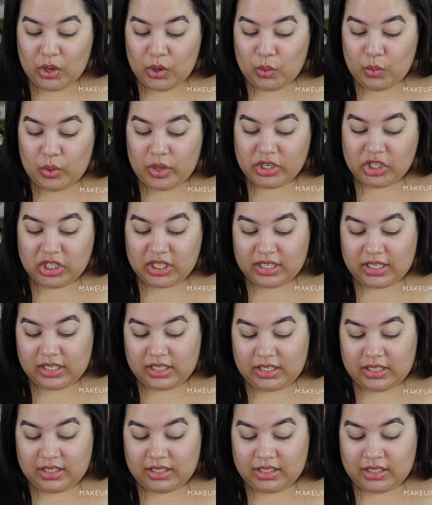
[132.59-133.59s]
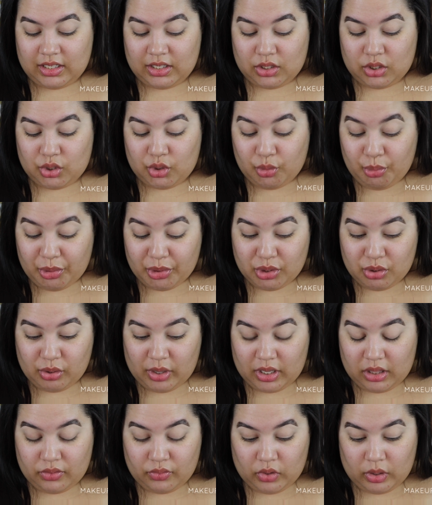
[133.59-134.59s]
which is super
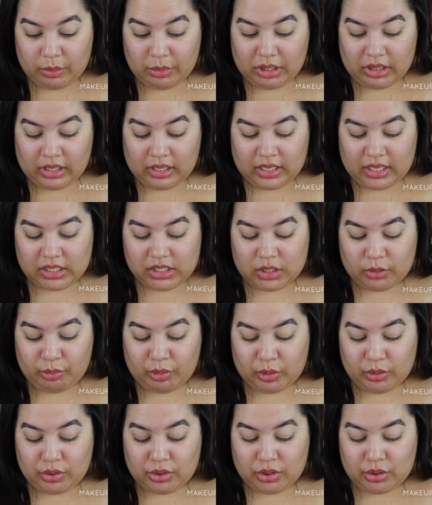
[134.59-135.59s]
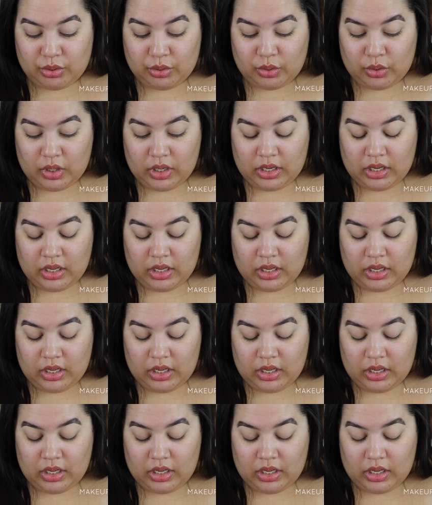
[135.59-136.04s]
strength formula. It's supposed to